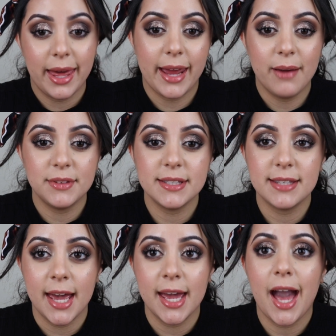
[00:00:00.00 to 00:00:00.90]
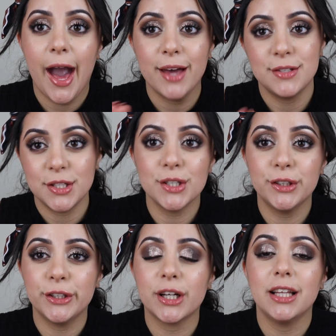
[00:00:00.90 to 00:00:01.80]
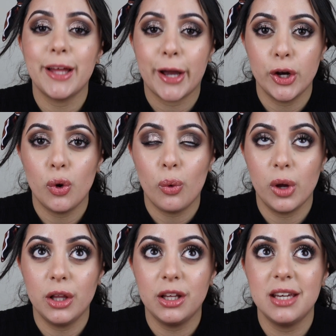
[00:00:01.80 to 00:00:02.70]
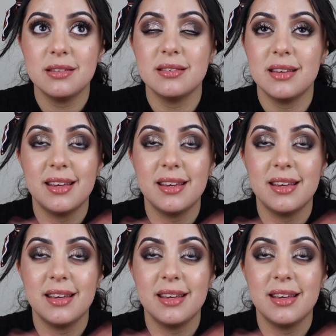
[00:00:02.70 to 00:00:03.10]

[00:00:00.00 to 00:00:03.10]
and I have to say I still look like an oily,